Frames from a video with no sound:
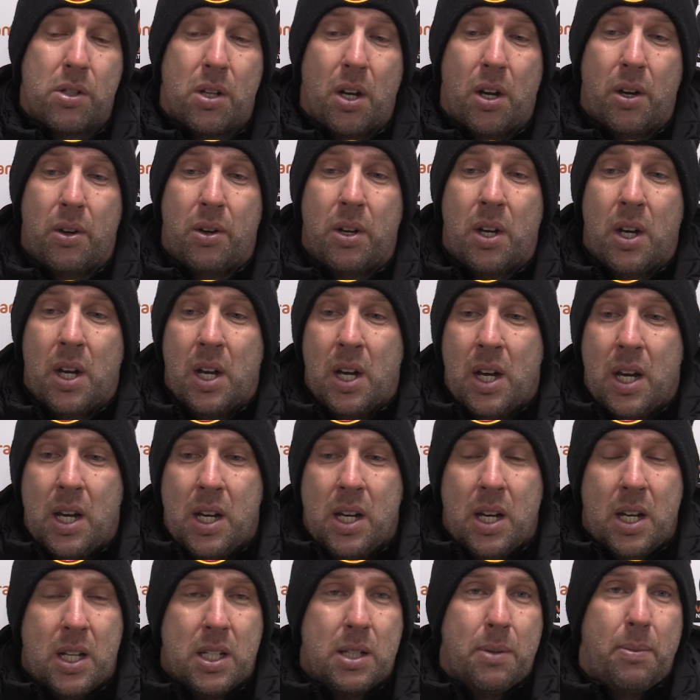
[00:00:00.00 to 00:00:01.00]
So
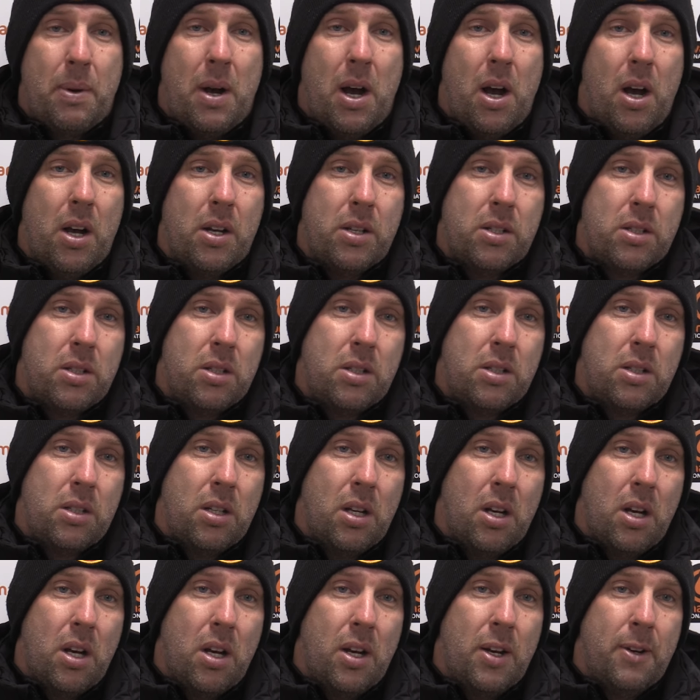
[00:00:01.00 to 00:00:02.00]
it's about
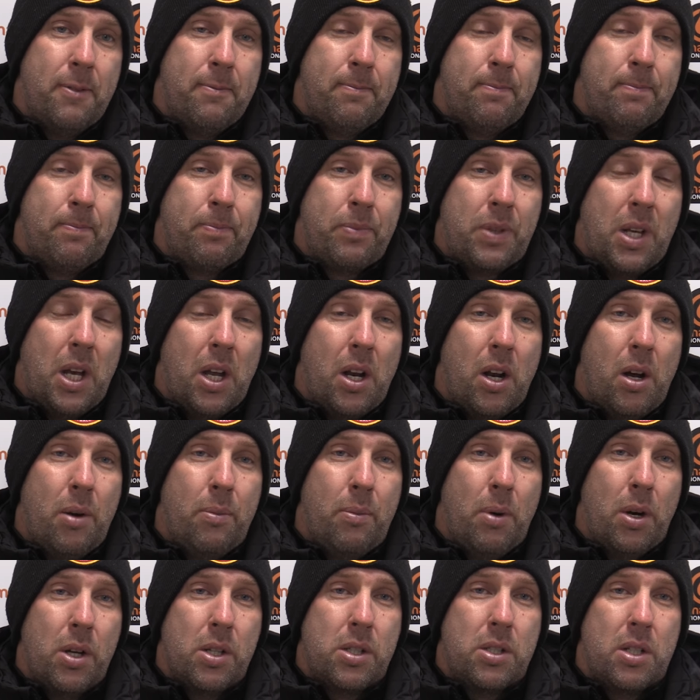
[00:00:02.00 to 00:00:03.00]
us um, getting our
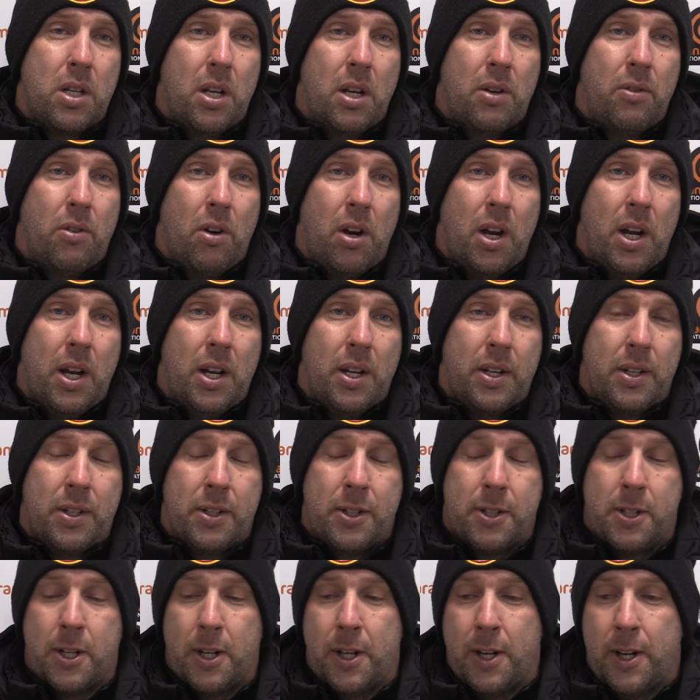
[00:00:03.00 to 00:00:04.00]
mindset right
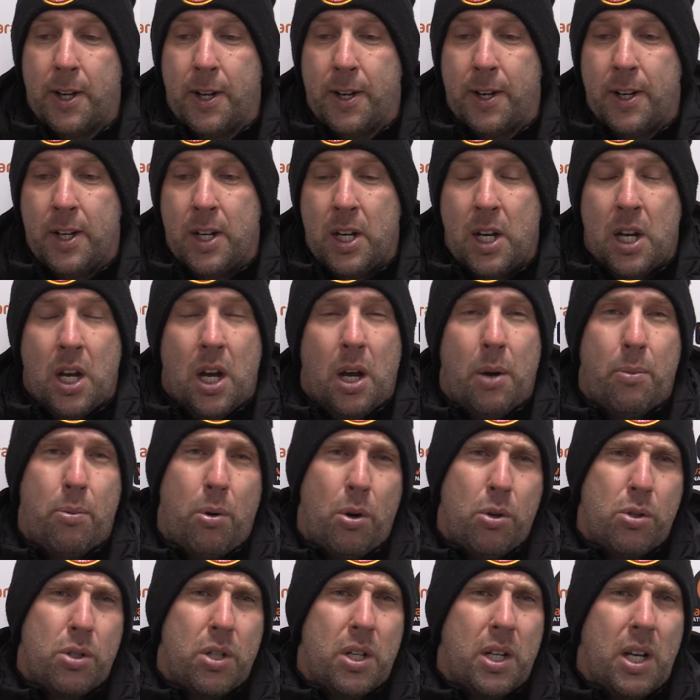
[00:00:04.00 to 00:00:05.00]
and uh,
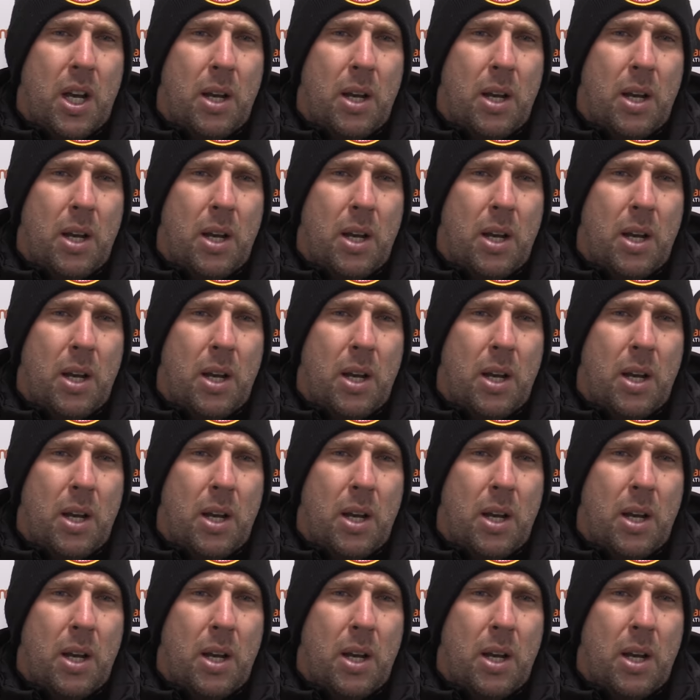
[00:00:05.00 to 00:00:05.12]
approaching